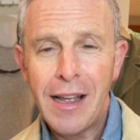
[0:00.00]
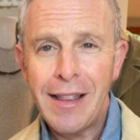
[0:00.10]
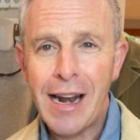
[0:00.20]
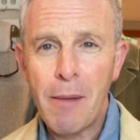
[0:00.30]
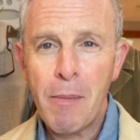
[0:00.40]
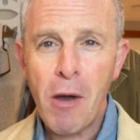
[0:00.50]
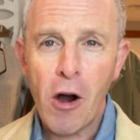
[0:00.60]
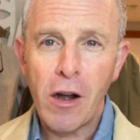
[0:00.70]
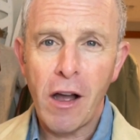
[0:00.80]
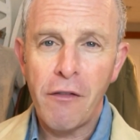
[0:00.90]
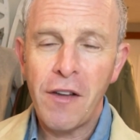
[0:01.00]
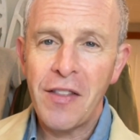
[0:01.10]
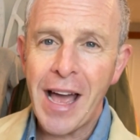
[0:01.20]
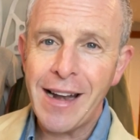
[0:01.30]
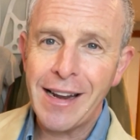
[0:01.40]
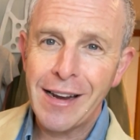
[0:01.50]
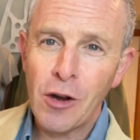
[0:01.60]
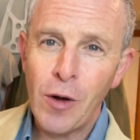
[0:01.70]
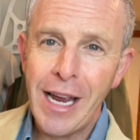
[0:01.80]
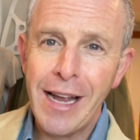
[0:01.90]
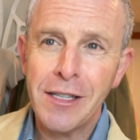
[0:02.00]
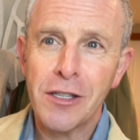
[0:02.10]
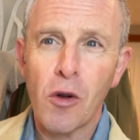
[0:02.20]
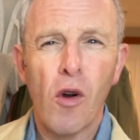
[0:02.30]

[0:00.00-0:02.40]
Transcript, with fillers: that I'm a part of that creates